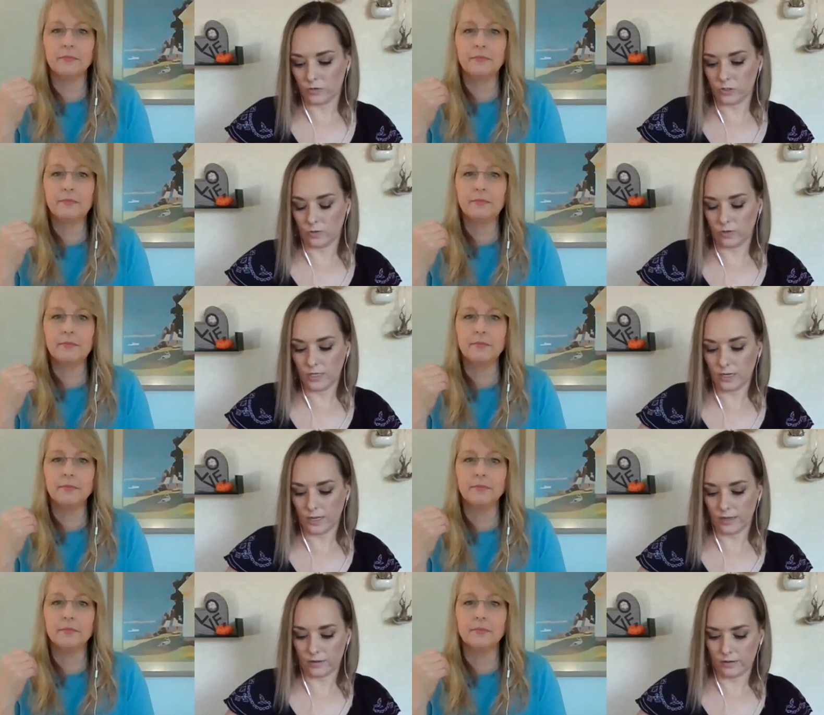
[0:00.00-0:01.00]
Speaker 1: what you're
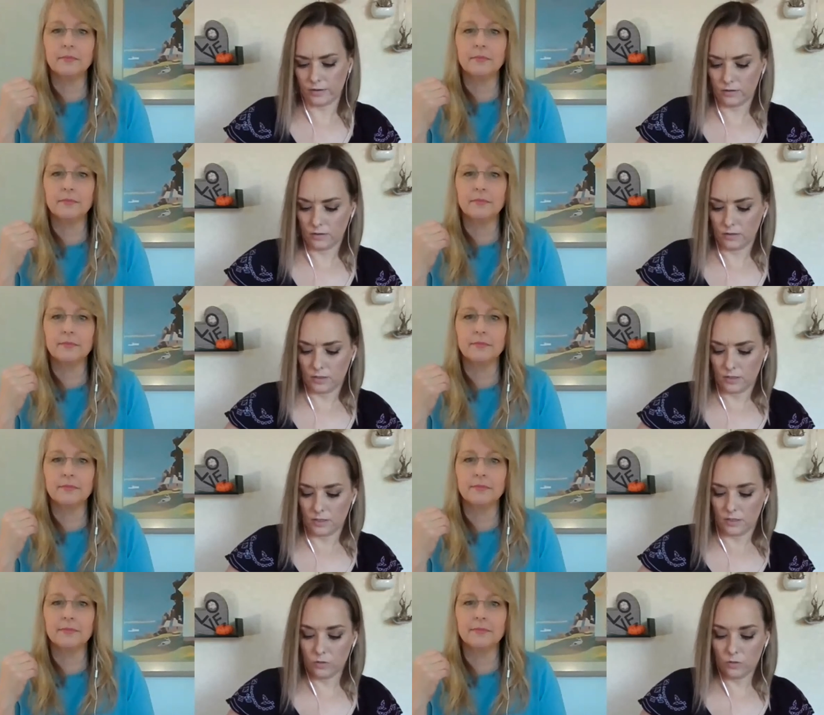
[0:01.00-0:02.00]
doing, and
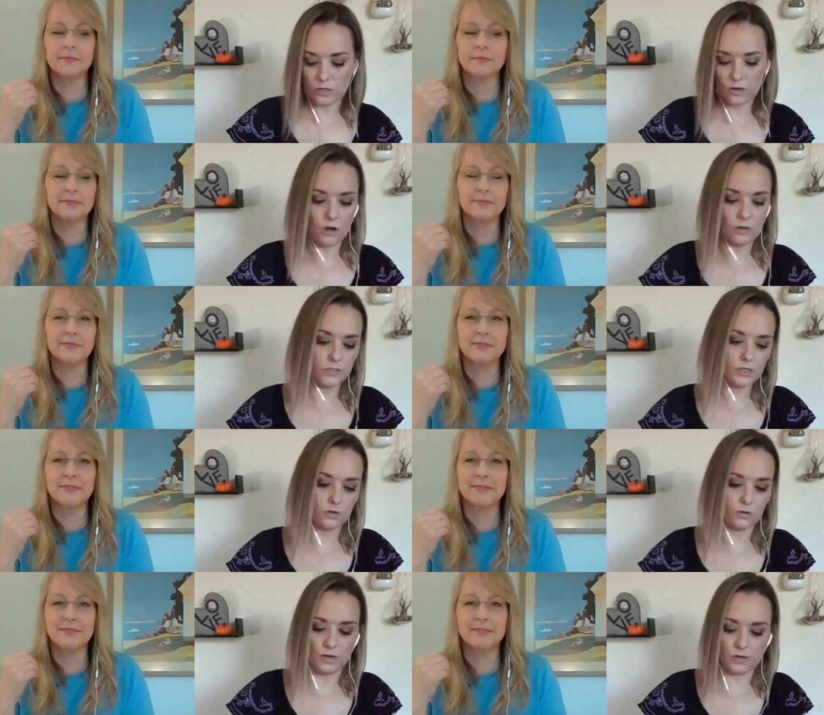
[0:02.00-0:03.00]
you could
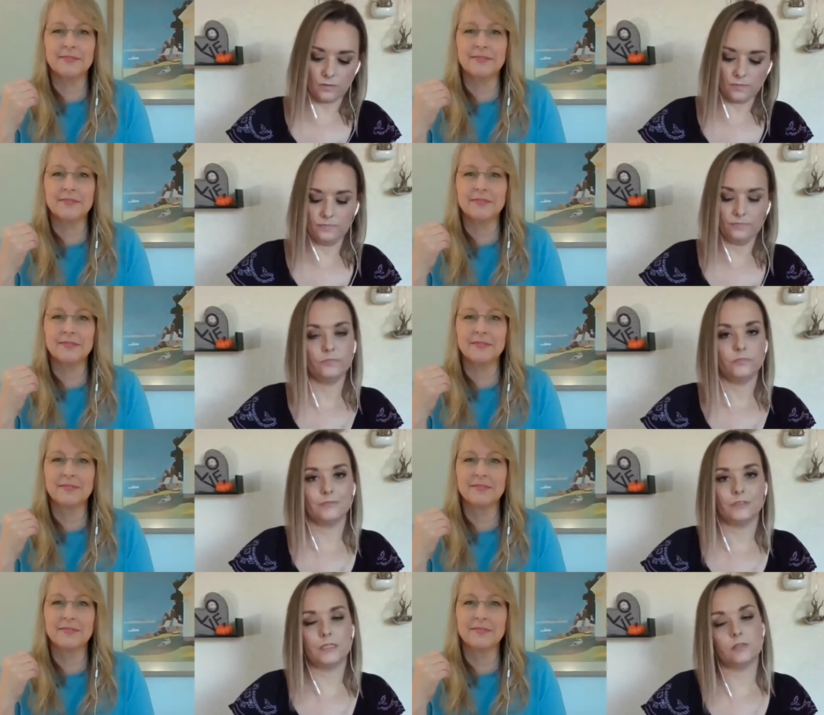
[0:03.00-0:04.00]
also um,
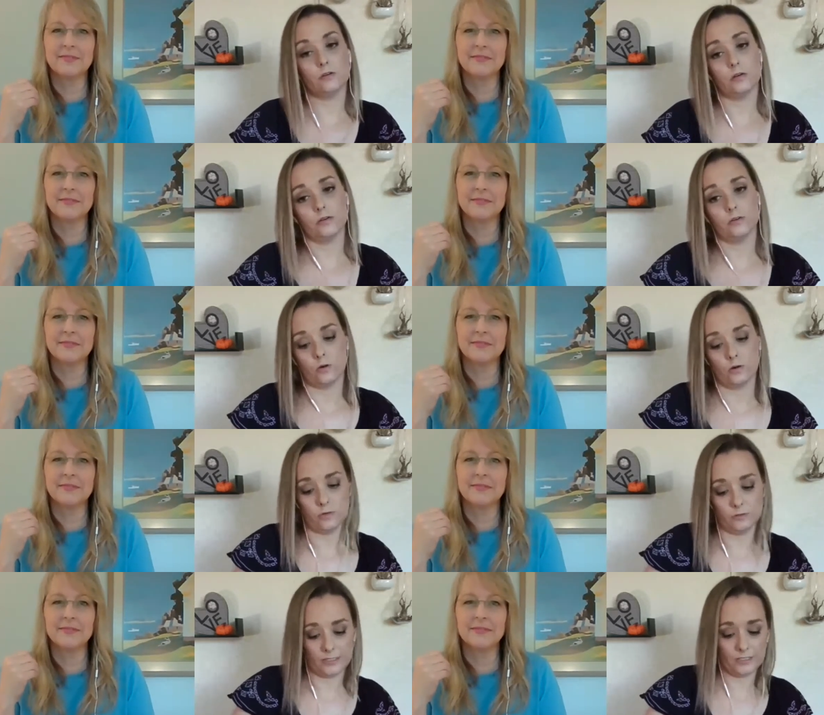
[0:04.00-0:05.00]
these are an
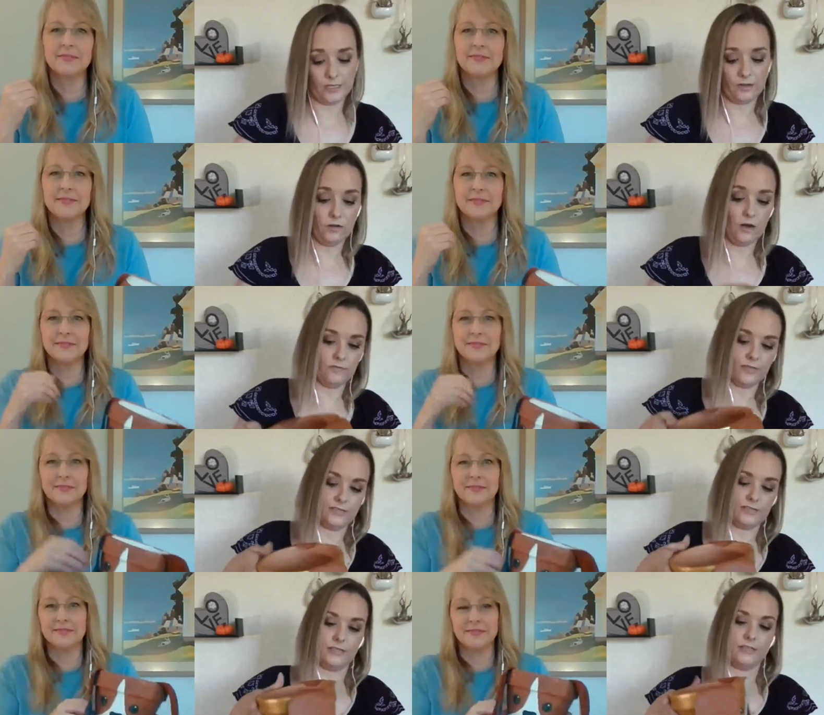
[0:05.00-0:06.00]
adorable detail,
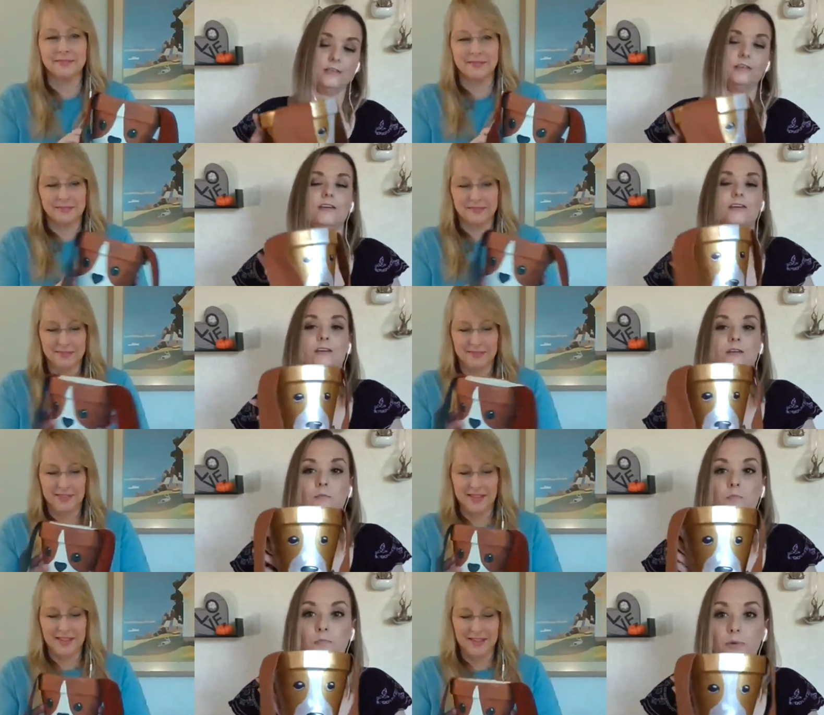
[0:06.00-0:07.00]
obviously,
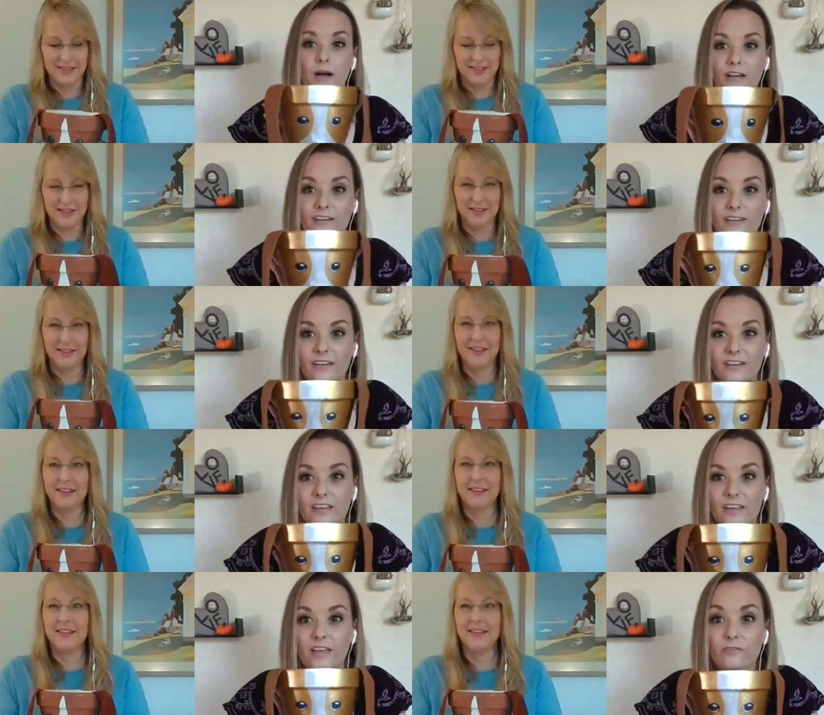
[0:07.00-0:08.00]
but
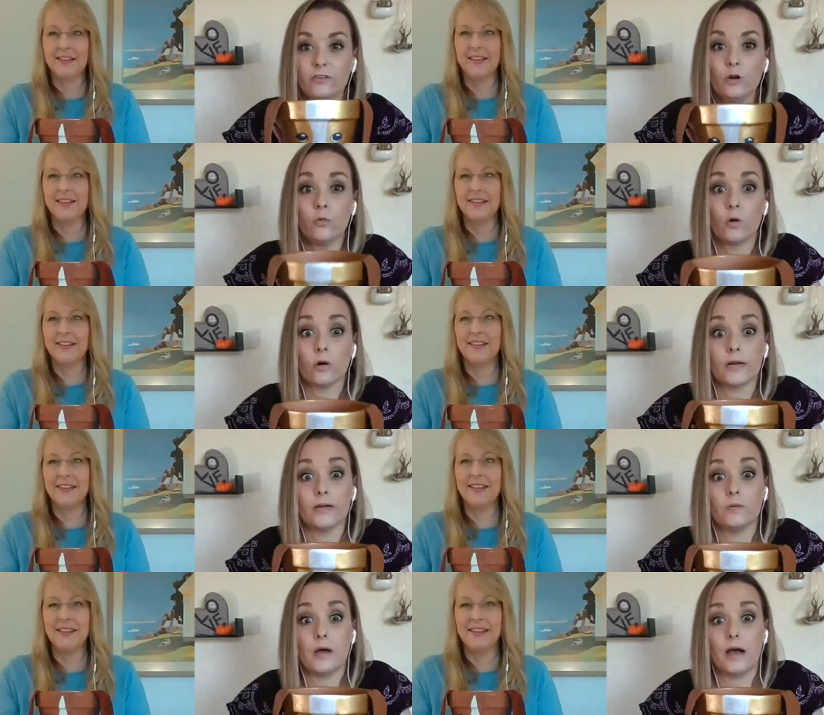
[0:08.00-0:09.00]
if you're
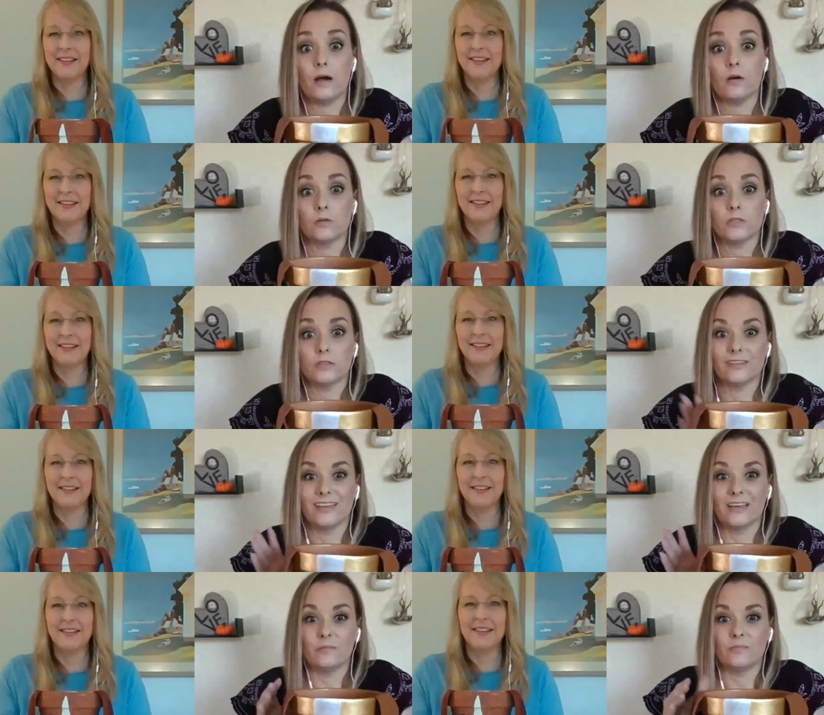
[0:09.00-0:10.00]
worried about
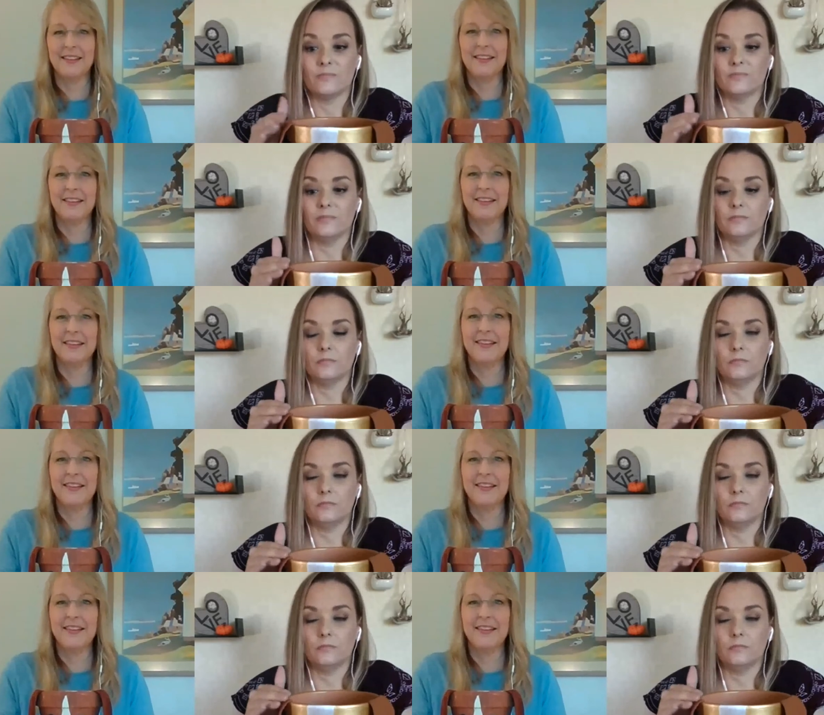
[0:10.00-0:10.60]
them